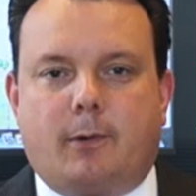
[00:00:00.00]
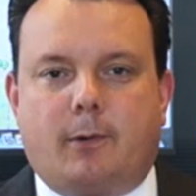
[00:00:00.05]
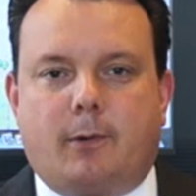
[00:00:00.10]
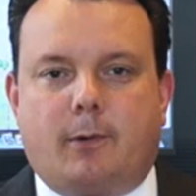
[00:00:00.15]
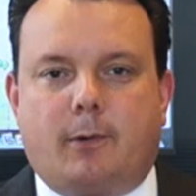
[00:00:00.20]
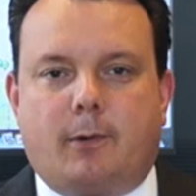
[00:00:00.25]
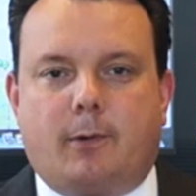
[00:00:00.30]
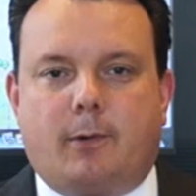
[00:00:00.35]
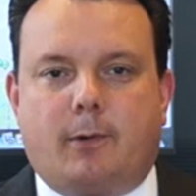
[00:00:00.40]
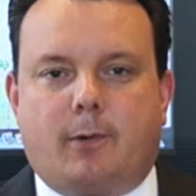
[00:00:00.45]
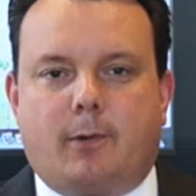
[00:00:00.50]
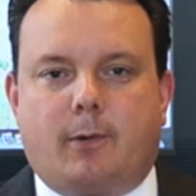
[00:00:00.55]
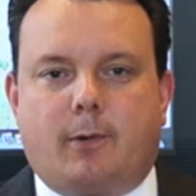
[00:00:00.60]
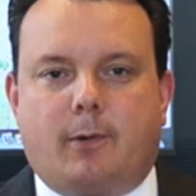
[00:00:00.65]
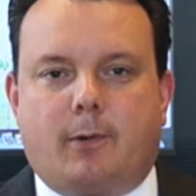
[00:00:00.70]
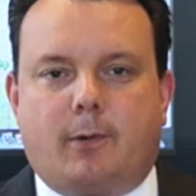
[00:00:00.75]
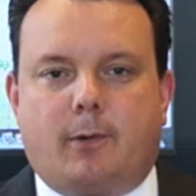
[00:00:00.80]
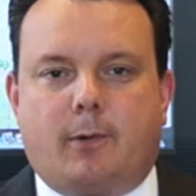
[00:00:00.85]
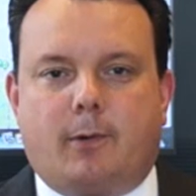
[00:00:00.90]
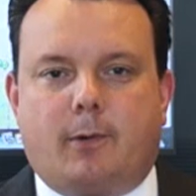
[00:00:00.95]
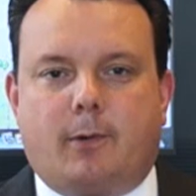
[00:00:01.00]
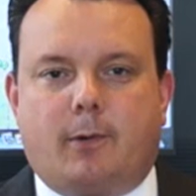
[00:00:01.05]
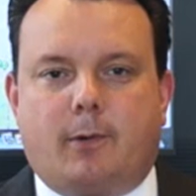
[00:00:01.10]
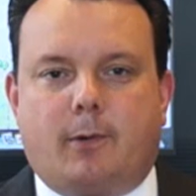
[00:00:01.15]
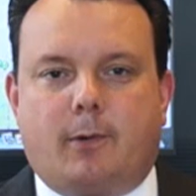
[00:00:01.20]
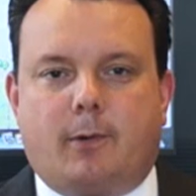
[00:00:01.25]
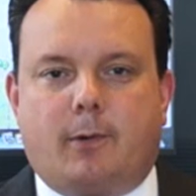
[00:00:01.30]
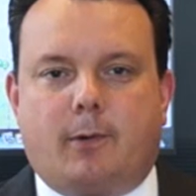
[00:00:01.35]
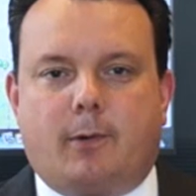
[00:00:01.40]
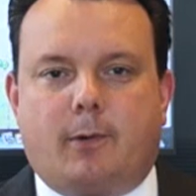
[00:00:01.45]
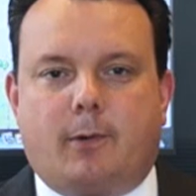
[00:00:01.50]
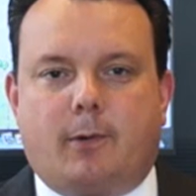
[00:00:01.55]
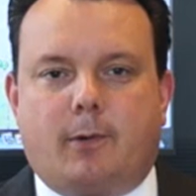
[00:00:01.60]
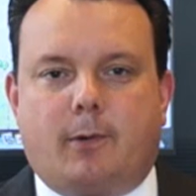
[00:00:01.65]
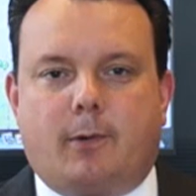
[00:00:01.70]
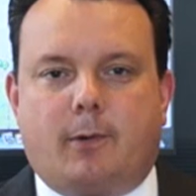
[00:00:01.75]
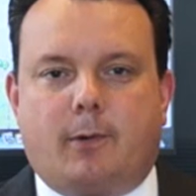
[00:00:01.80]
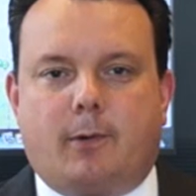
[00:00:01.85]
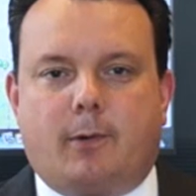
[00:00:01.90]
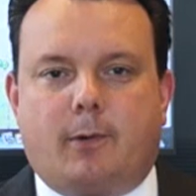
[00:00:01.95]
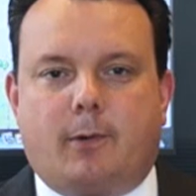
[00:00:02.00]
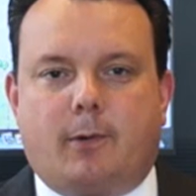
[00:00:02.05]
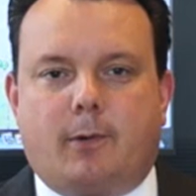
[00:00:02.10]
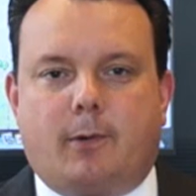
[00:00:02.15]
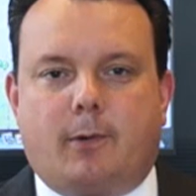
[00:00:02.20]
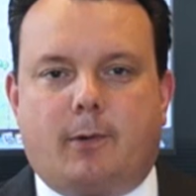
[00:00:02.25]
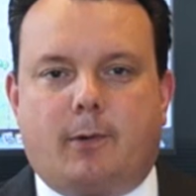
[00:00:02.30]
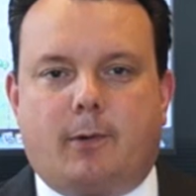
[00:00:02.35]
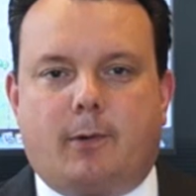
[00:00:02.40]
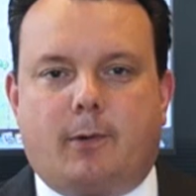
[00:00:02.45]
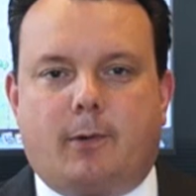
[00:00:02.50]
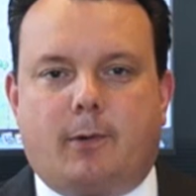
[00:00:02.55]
but what we're really looking for is base hits.